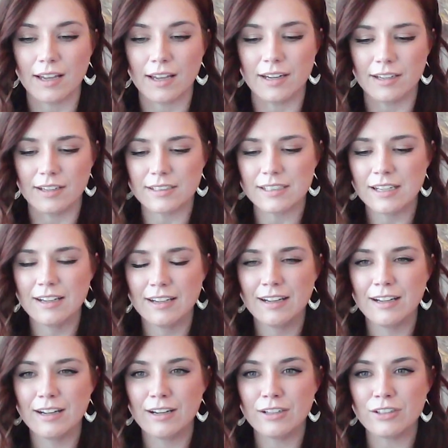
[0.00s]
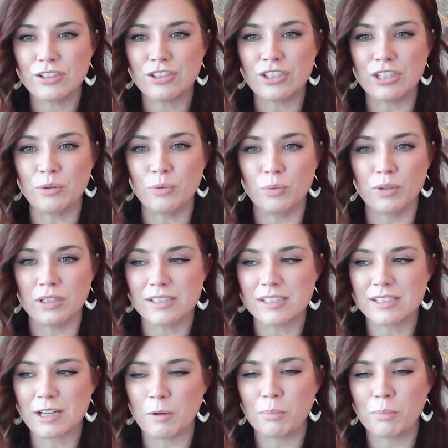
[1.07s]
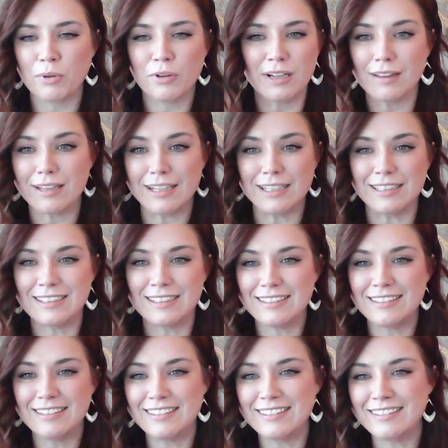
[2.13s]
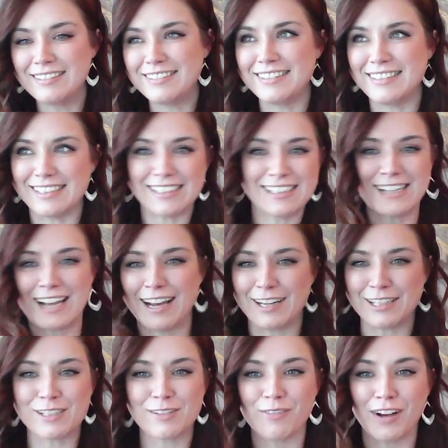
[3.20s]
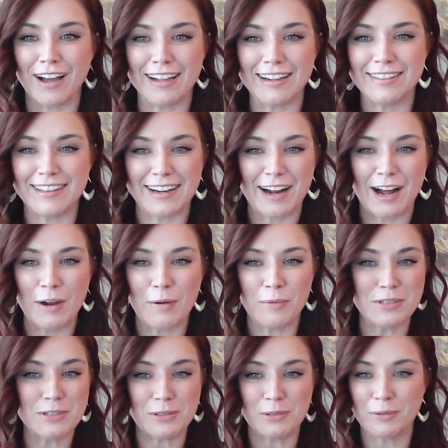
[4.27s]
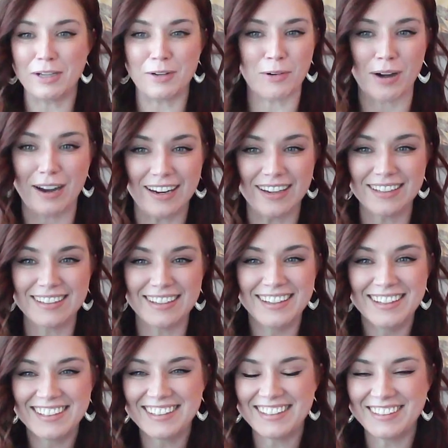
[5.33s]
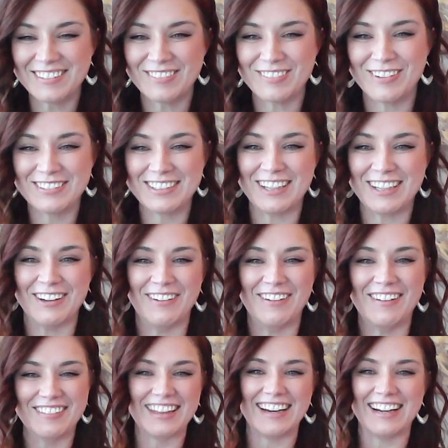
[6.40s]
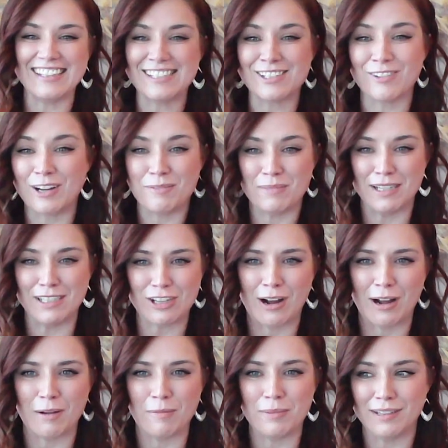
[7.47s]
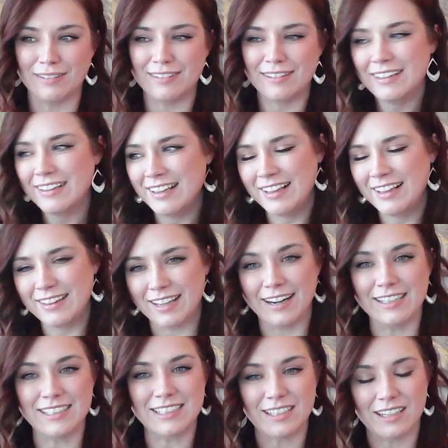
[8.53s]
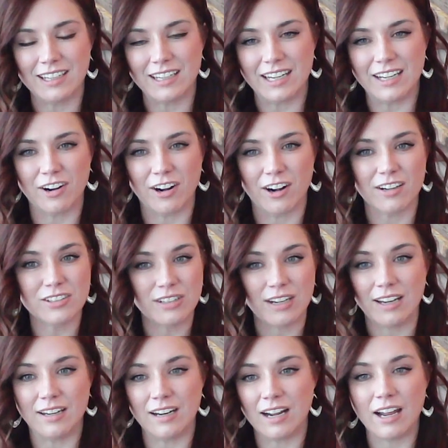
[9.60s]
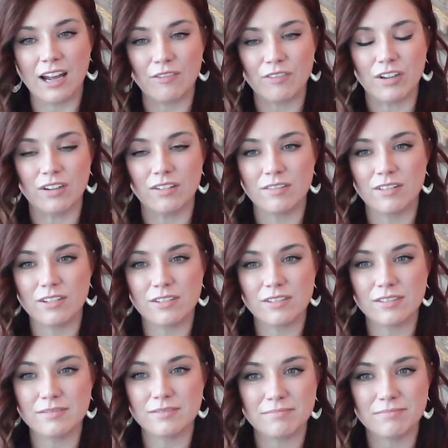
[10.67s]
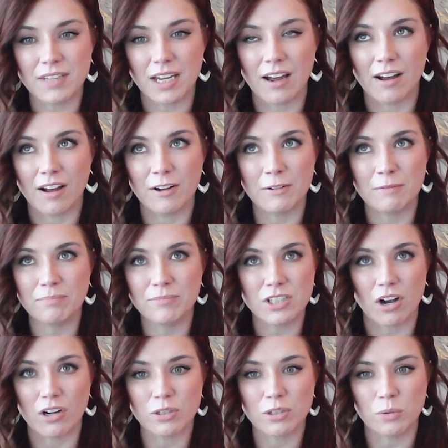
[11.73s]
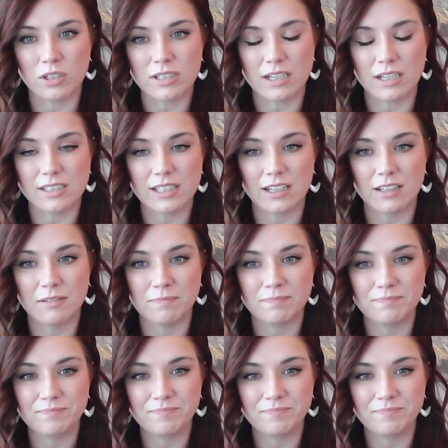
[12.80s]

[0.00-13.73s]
And she was completely dissatisfied that I was doing great, that I still have my job and that I didn't need her. And I haven't talked to her since then.